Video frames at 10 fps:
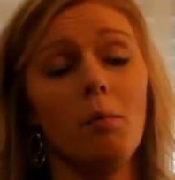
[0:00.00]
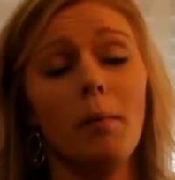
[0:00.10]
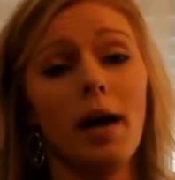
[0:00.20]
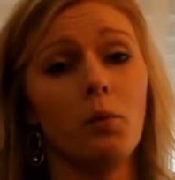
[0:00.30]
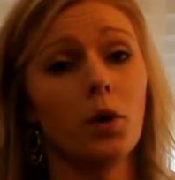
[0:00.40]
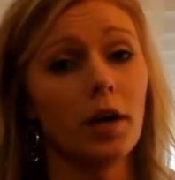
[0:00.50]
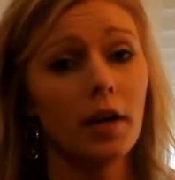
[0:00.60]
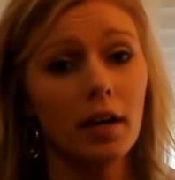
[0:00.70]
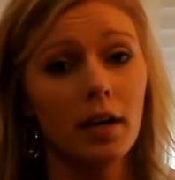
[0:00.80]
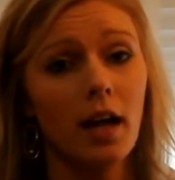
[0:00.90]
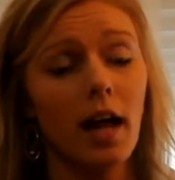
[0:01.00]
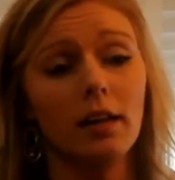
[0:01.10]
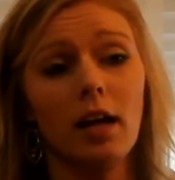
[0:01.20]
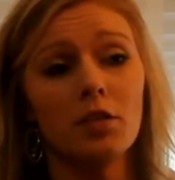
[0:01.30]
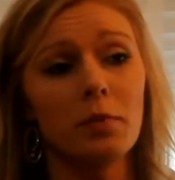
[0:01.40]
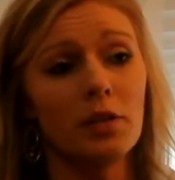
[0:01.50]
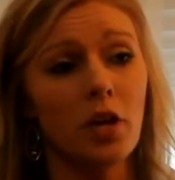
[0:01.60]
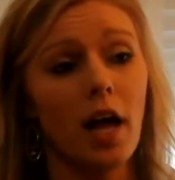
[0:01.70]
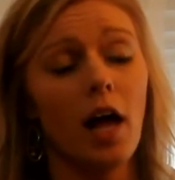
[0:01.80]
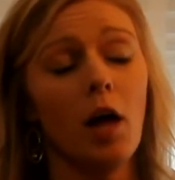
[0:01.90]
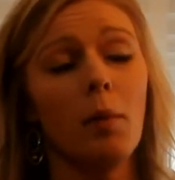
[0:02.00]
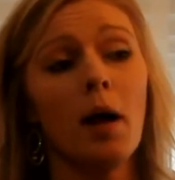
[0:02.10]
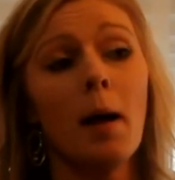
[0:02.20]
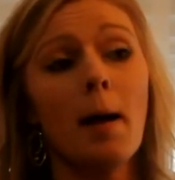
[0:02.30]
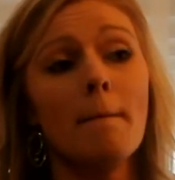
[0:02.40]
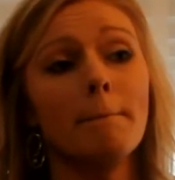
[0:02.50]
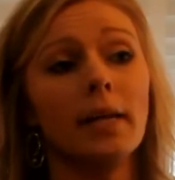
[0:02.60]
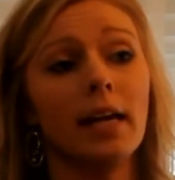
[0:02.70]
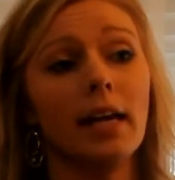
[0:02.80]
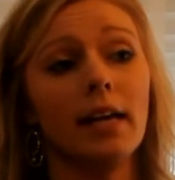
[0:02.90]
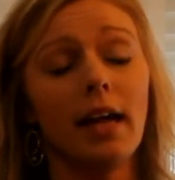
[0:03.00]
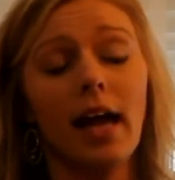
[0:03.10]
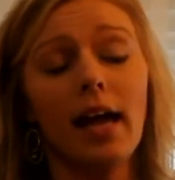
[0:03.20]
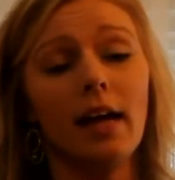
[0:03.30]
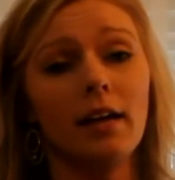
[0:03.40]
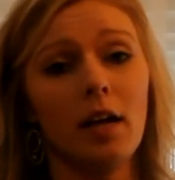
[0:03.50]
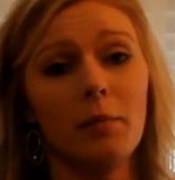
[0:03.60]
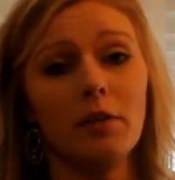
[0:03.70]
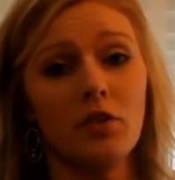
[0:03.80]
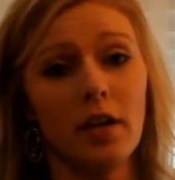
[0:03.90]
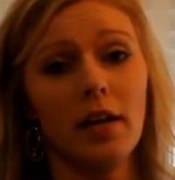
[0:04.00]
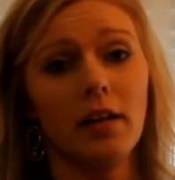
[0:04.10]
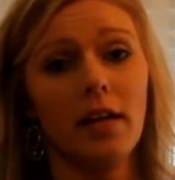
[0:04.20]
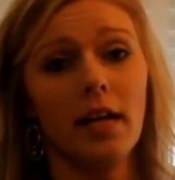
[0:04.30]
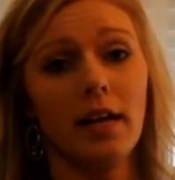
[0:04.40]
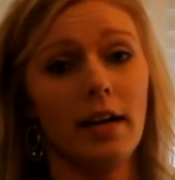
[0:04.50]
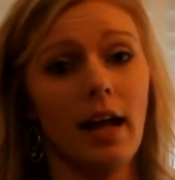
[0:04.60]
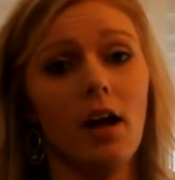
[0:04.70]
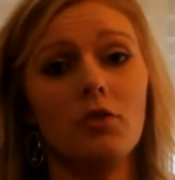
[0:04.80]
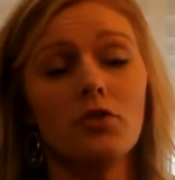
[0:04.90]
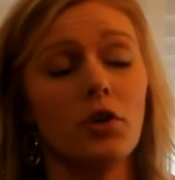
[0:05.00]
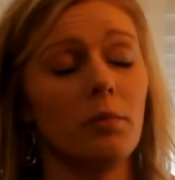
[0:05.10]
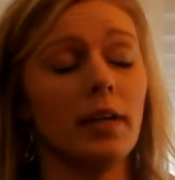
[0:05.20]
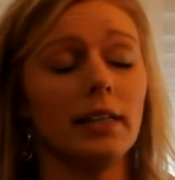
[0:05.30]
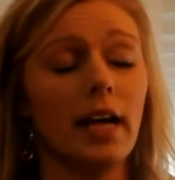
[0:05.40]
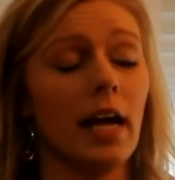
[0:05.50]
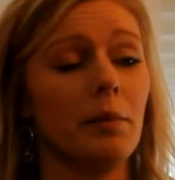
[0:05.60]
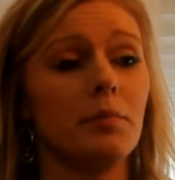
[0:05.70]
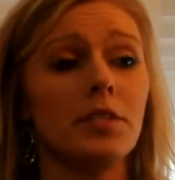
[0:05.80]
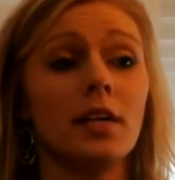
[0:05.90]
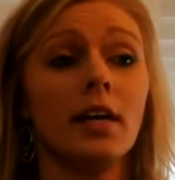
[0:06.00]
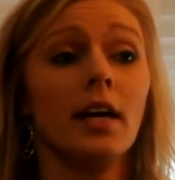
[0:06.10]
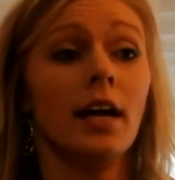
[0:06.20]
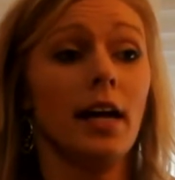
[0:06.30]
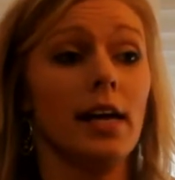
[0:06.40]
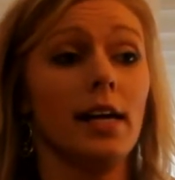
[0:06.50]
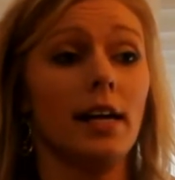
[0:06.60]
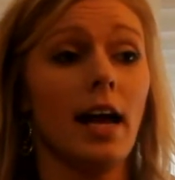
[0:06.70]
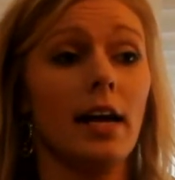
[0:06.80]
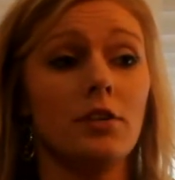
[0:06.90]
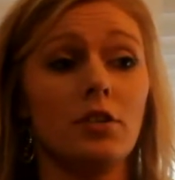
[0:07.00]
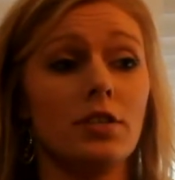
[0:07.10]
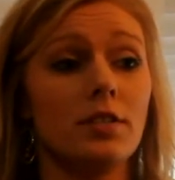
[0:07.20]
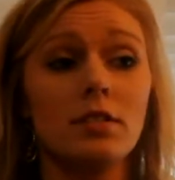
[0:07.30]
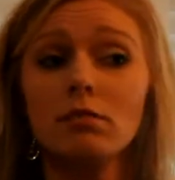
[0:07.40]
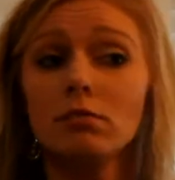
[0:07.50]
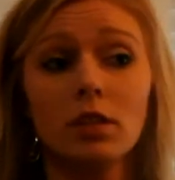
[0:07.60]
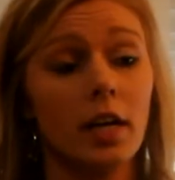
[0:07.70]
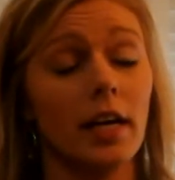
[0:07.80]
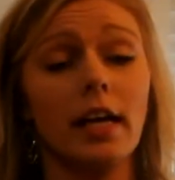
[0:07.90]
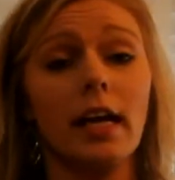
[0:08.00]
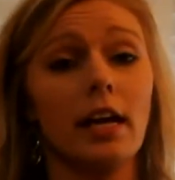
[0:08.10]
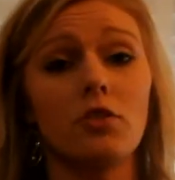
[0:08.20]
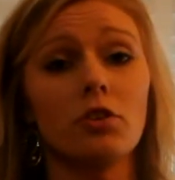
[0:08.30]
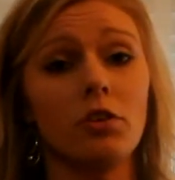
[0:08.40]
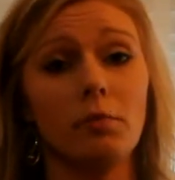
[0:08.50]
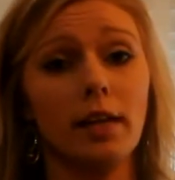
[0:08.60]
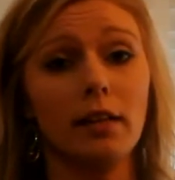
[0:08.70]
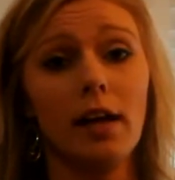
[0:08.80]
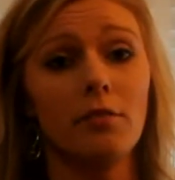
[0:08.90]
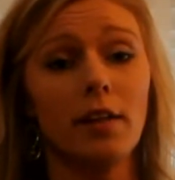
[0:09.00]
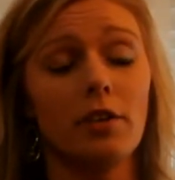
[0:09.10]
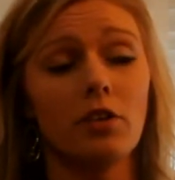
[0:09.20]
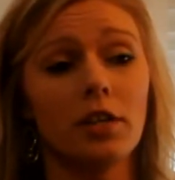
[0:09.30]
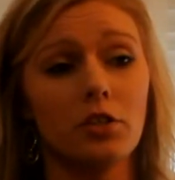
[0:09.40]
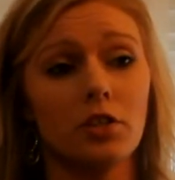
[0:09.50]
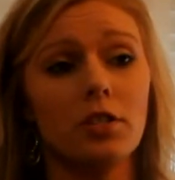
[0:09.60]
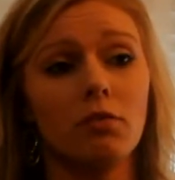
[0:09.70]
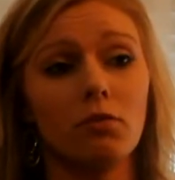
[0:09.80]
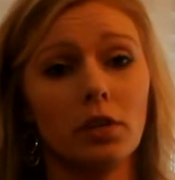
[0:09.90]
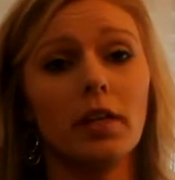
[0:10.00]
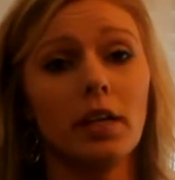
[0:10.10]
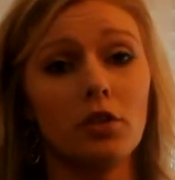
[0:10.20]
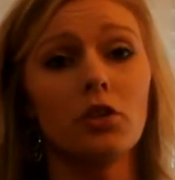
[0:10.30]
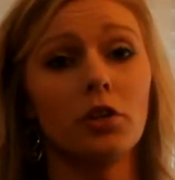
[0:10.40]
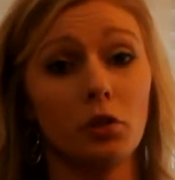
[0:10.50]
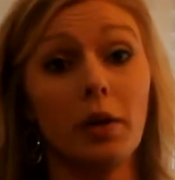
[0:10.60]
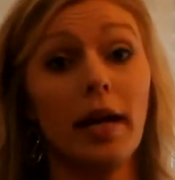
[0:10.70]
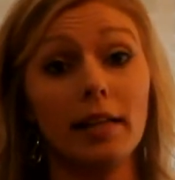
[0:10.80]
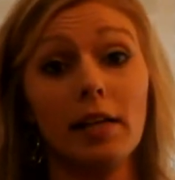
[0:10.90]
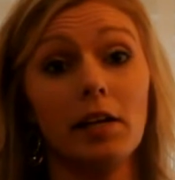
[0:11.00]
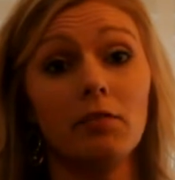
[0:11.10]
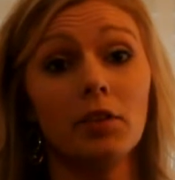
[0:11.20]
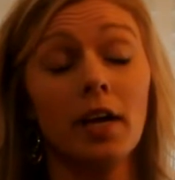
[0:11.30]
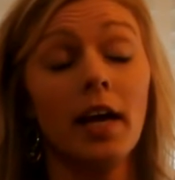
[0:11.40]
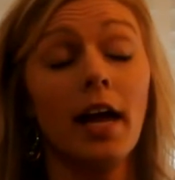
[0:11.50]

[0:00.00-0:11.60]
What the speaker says: my work. I lost my job, and I ended up in jail, in and out so many times, and I just couldn't get control of my life. That drug just really controlled the way I lived.